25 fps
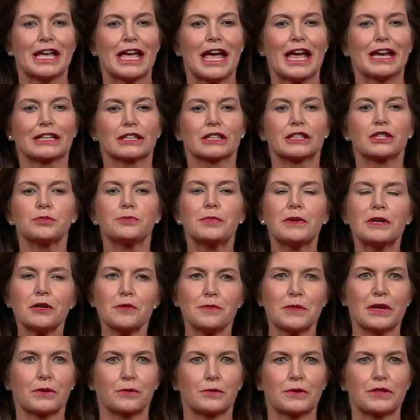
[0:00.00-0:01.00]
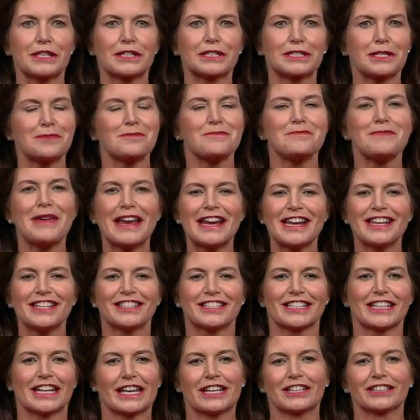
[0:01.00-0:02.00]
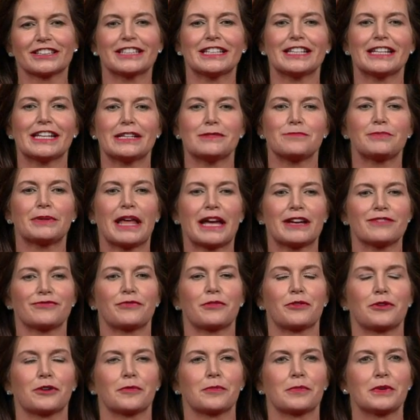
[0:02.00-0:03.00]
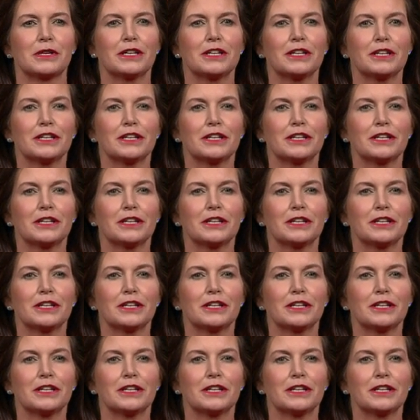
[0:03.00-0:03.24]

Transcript: and experiment with this amazing LTE platform,